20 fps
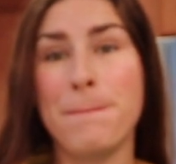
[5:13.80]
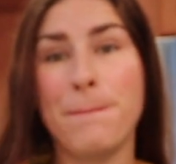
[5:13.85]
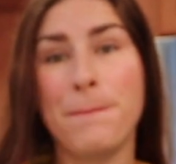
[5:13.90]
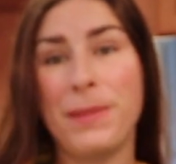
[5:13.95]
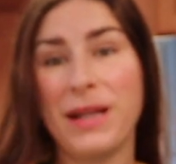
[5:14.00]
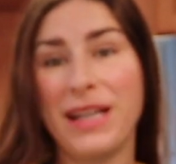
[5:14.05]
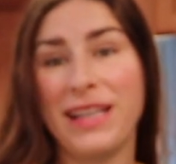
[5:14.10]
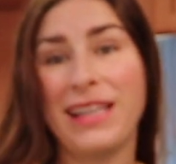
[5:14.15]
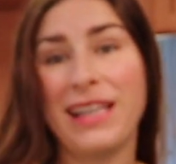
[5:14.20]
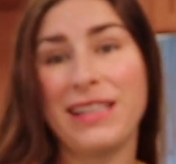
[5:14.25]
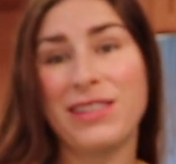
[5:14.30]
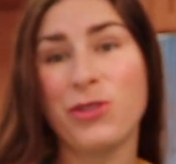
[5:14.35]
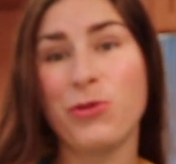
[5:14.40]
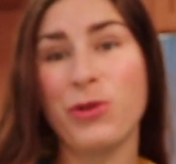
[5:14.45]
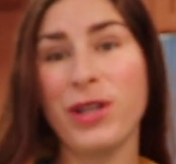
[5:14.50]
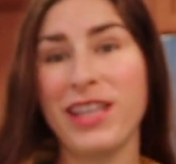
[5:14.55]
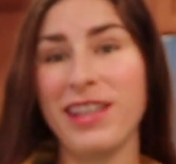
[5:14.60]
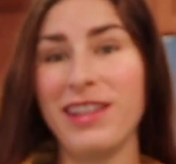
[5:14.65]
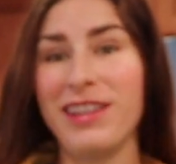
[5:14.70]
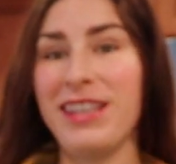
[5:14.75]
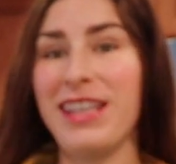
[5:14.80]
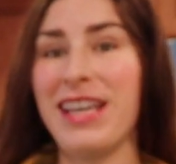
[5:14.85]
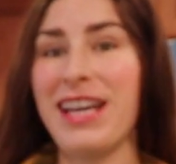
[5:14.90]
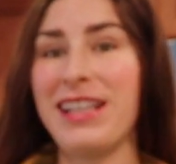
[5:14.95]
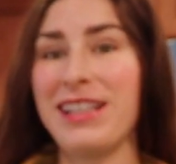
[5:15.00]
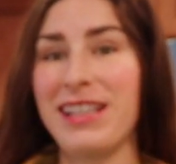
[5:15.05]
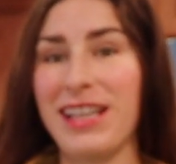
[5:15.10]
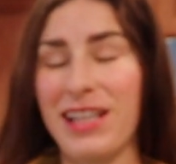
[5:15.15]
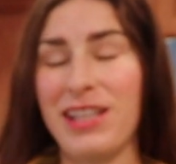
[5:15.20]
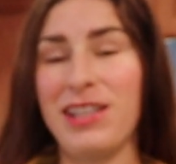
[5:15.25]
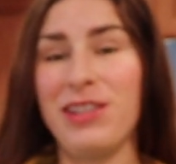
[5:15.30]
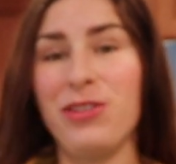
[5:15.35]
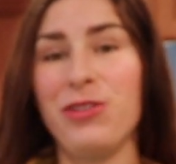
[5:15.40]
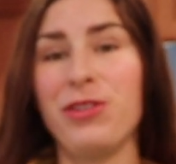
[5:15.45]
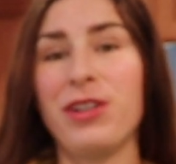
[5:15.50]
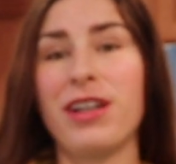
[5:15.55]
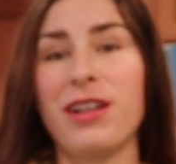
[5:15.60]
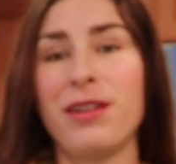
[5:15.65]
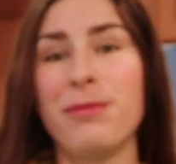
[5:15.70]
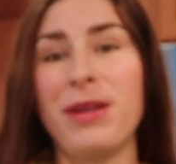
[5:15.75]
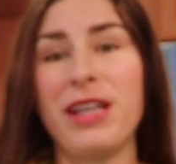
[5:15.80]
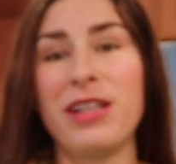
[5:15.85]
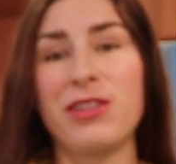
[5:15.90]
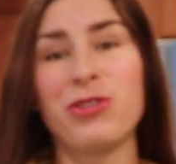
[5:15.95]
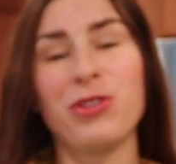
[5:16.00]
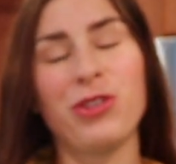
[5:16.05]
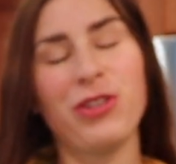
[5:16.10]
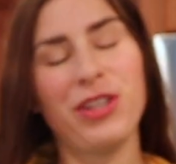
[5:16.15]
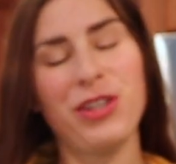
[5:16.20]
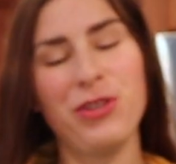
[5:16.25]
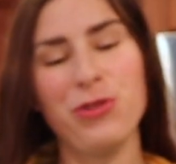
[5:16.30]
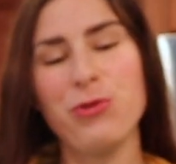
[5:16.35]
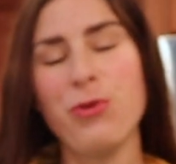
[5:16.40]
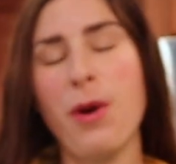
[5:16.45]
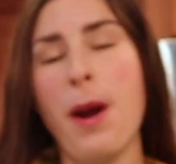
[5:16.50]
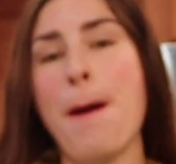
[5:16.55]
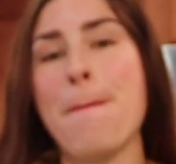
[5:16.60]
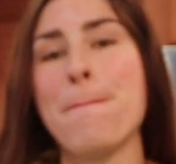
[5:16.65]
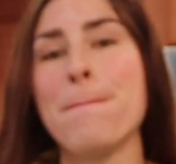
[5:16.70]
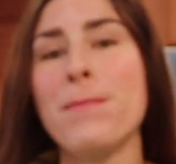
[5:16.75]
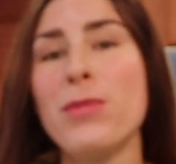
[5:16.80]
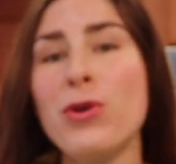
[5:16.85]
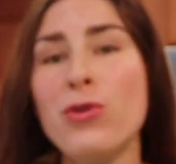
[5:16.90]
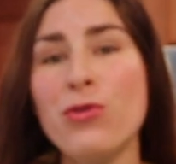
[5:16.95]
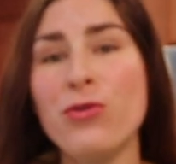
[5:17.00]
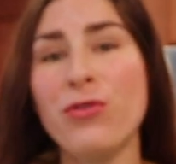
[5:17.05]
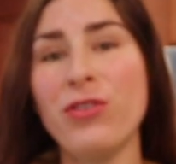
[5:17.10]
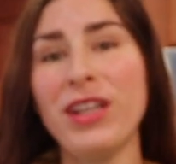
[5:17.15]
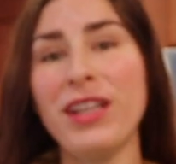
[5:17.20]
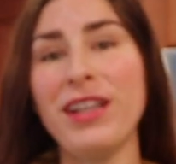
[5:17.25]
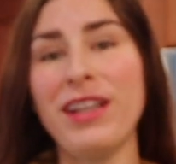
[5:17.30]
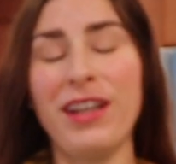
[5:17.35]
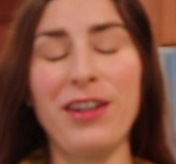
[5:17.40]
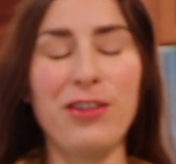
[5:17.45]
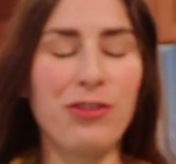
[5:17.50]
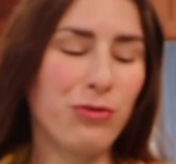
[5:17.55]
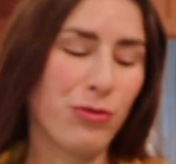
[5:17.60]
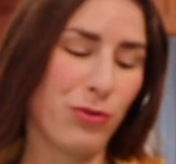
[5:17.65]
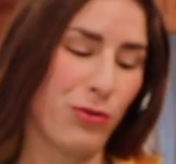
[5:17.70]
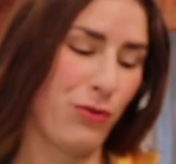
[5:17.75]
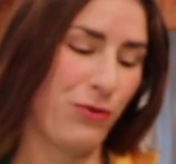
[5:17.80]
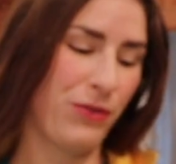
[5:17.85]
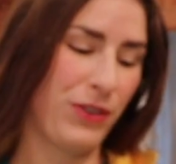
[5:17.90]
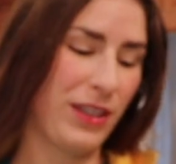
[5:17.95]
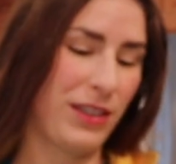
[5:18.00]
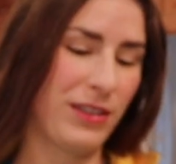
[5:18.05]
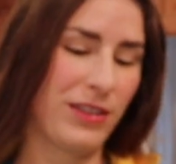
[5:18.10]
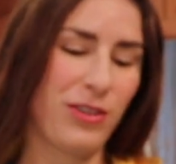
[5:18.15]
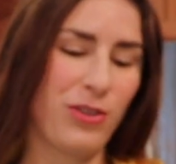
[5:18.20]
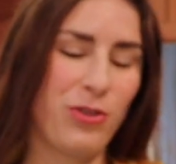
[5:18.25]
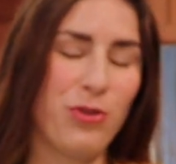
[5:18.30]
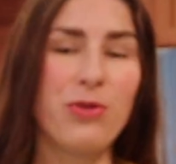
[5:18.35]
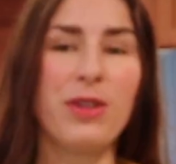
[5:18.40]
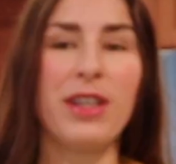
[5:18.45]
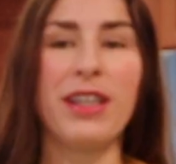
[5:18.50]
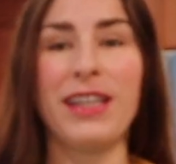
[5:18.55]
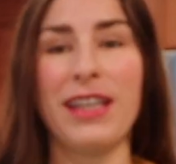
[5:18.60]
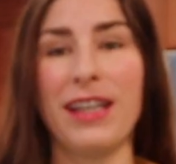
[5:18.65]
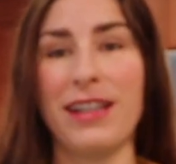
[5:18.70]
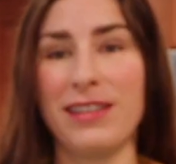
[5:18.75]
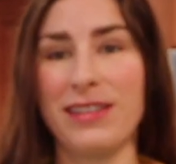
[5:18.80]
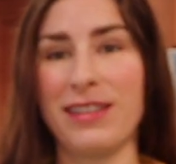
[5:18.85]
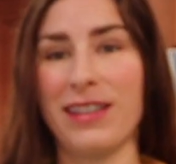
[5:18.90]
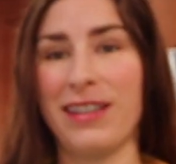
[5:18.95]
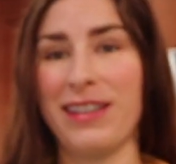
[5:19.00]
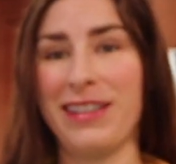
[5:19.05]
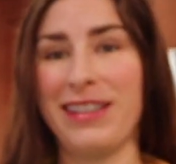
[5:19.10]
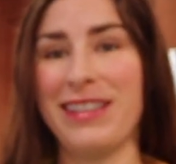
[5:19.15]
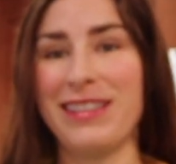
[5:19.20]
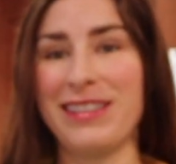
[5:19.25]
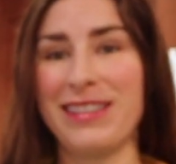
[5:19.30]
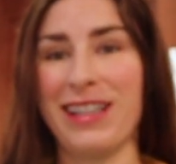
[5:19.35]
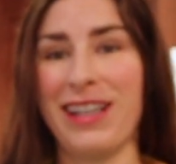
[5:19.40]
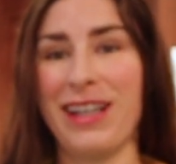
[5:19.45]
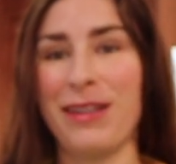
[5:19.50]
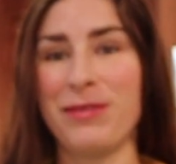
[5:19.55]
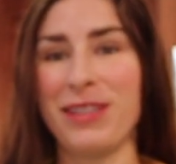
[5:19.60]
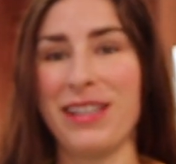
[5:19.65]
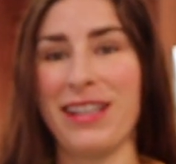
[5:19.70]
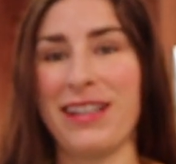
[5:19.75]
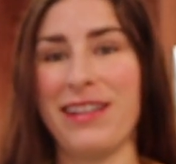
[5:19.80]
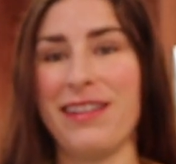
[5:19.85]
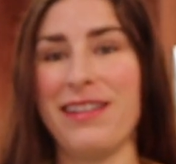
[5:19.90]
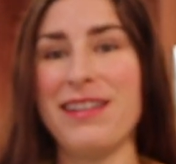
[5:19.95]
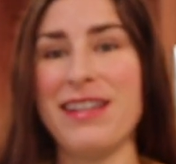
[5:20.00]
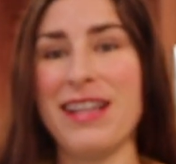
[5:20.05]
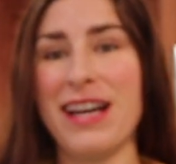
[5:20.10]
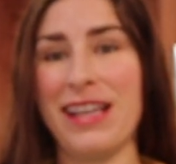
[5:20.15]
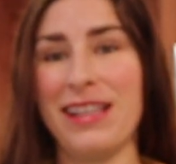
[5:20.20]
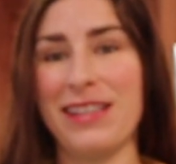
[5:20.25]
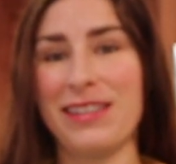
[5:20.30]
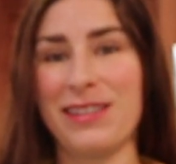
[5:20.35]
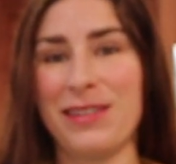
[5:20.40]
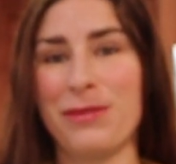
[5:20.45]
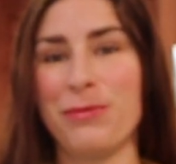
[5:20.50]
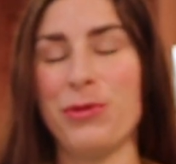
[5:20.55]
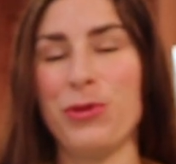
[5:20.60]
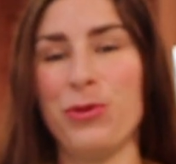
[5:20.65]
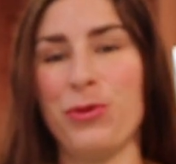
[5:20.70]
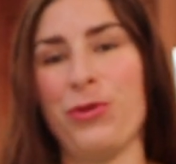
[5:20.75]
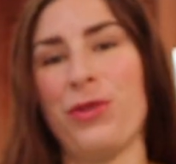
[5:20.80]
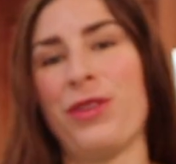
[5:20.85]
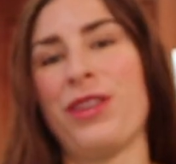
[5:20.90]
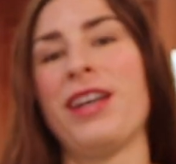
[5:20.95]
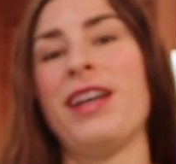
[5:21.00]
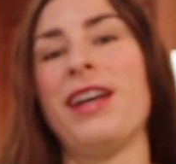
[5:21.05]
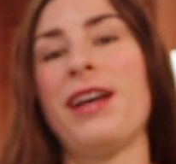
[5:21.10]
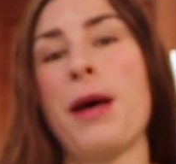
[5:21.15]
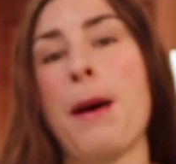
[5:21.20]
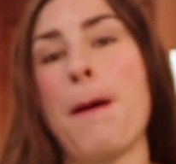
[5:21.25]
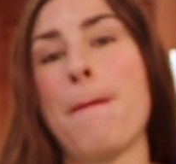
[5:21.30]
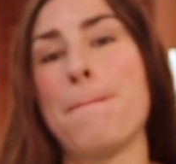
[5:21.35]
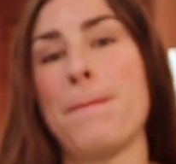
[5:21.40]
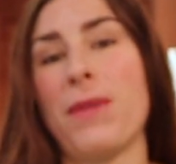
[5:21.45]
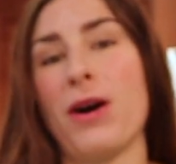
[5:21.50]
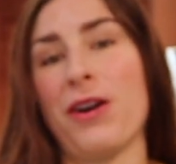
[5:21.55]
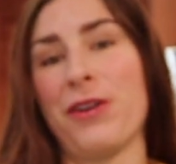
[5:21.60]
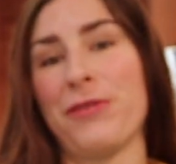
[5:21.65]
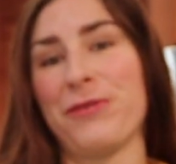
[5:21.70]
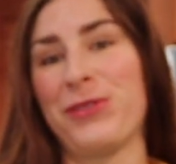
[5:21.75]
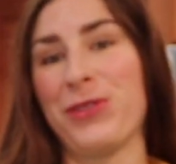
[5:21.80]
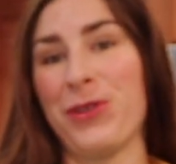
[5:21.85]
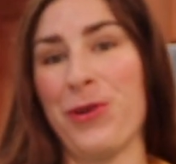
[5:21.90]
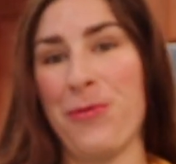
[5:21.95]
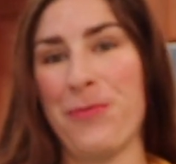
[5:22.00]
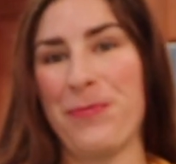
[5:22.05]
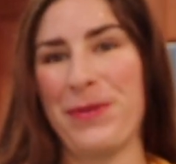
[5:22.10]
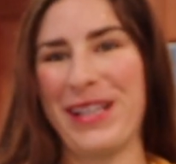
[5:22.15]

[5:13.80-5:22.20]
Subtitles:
but it gets quick in the end, and you gotta make sure that you are moving and grooving so you can get it done in time to get a nice smooth bar of soap.